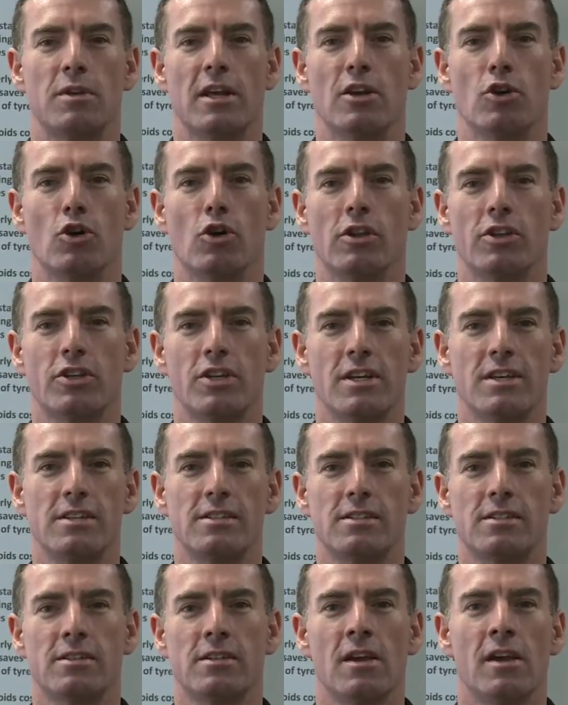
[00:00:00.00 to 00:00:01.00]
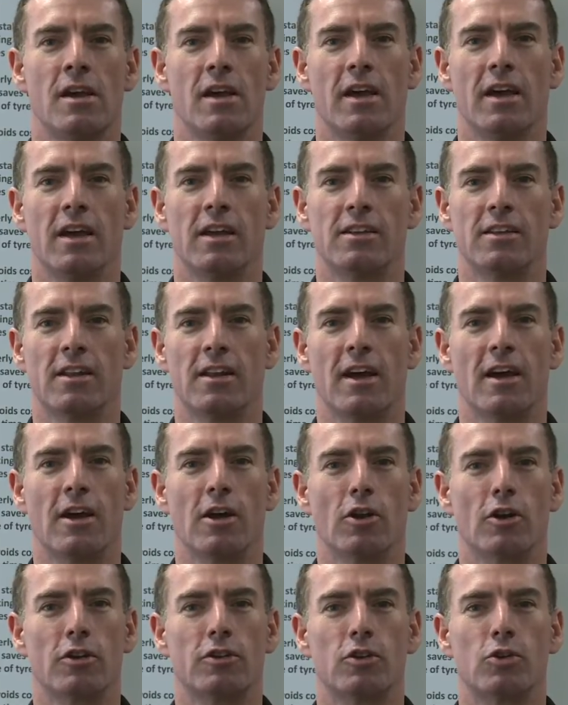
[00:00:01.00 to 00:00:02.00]
Technologies, and today I'd
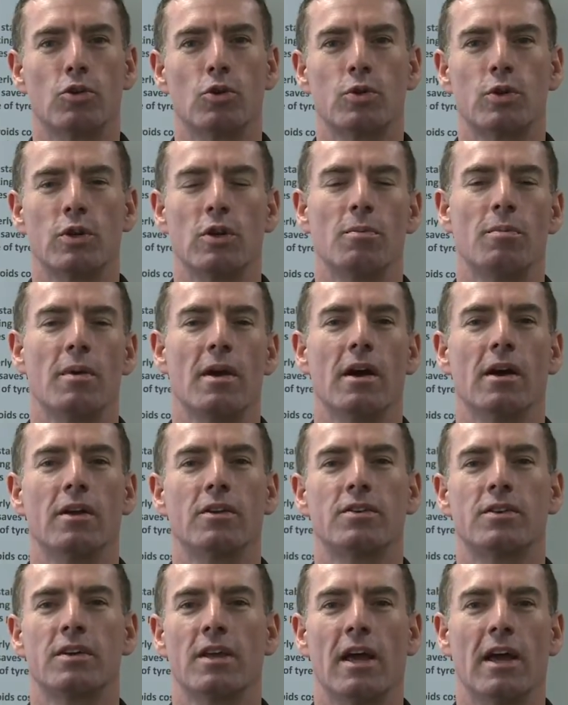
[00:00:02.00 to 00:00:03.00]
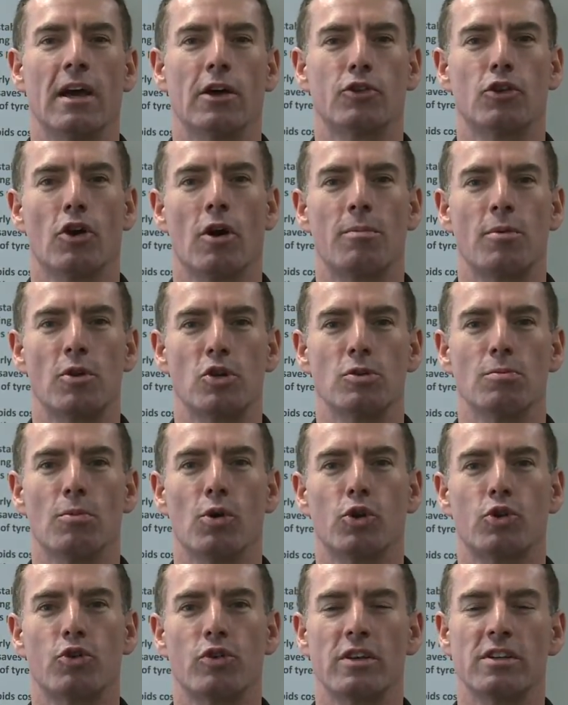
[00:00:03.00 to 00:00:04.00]
like to talk to you about our tire pressure
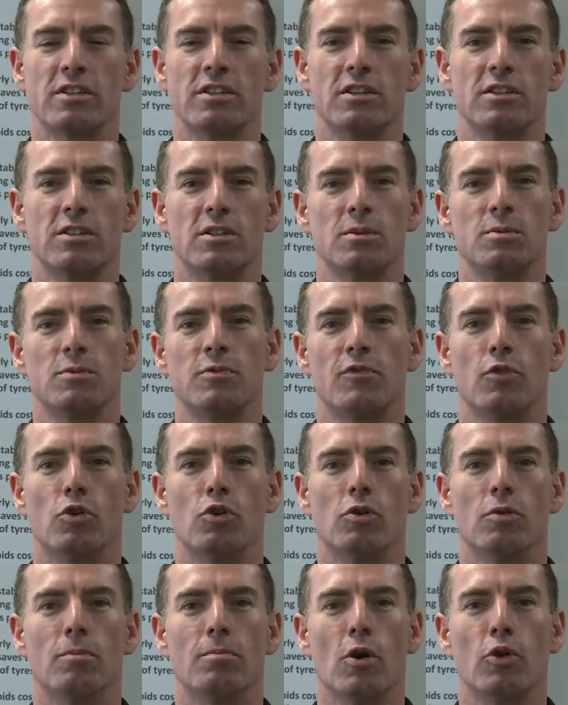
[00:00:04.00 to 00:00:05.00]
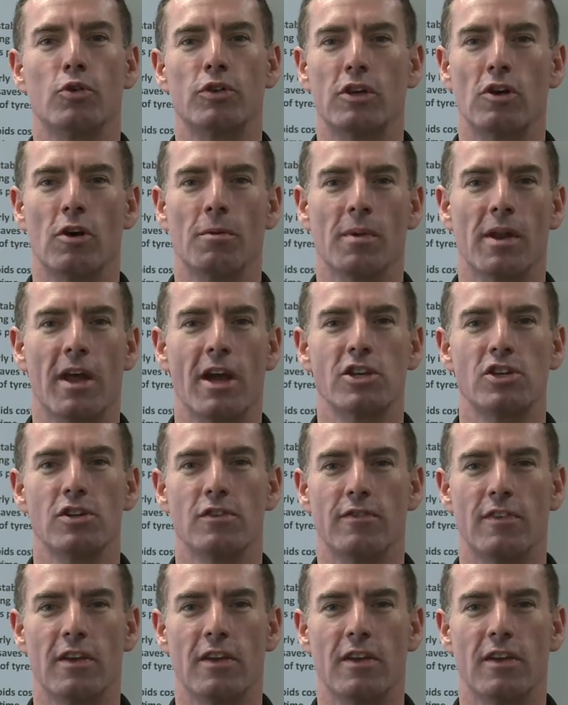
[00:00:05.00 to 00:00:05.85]
monitoring system for multi-combination